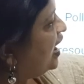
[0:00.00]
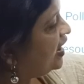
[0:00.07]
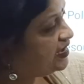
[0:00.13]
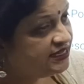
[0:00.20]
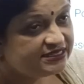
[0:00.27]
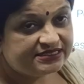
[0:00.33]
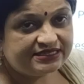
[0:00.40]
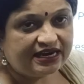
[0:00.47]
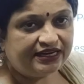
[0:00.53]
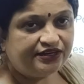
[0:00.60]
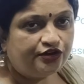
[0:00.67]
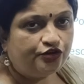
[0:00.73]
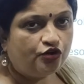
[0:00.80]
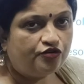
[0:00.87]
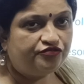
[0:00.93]
high
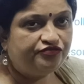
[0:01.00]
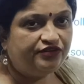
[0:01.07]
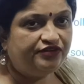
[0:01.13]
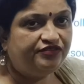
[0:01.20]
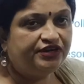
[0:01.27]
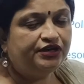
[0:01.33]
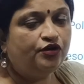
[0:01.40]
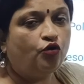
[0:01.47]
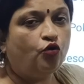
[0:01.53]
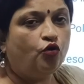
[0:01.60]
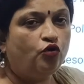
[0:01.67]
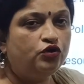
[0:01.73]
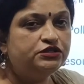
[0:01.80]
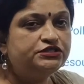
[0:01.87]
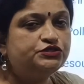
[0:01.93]
standard of living,
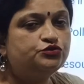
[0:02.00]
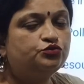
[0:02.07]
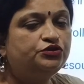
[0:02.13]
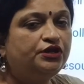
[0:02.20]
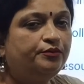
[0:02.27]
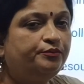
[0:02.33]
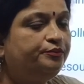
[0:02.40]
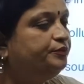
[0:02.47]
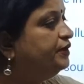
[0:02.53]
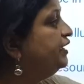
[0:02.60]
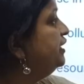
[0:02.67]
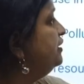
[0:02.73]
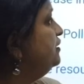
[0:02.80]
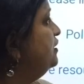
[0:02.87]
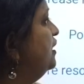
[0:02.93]
also the
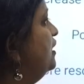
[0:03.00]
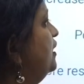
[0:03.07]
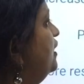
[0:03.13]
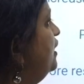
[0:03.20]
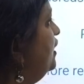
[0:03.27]
main